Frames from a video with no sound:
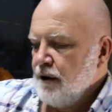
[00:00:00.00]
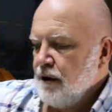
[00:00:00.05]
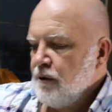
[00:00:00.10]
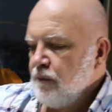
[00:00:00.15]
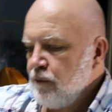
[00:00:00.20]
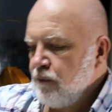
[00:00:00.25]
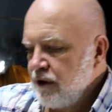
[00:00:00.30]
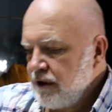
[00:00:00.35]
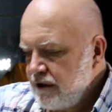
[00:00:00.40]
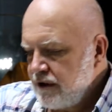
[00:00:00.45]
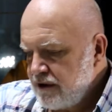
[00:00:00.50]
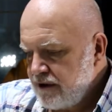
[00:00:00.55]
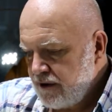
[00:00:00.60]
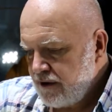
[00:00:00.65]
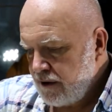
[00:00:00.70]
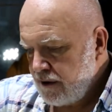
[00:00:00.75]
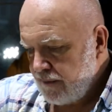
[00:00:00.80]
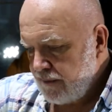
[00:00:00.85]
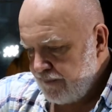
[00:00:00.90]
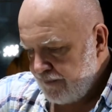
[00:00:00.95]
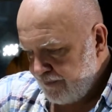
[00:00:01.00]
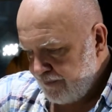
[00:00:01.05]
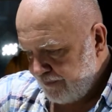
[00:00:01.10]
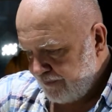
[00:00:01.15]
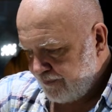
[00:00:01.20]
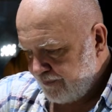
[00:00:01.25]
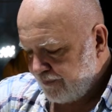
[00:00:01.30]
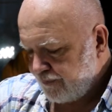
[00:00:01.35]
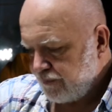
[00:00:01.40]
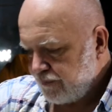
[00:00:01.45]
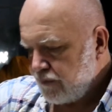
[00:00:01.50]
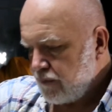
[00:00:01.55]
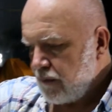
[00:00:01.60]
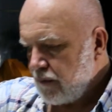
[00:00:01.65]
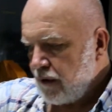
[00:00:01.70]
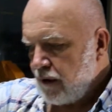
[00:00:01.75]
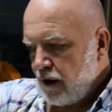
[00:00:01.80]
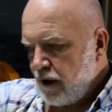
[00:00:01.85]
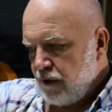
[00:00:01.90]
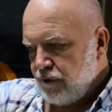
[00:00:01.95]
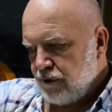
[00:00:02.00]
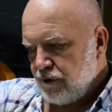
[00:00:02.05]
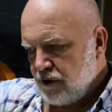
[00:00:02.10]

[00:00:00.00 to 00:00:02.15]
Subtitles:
One is that the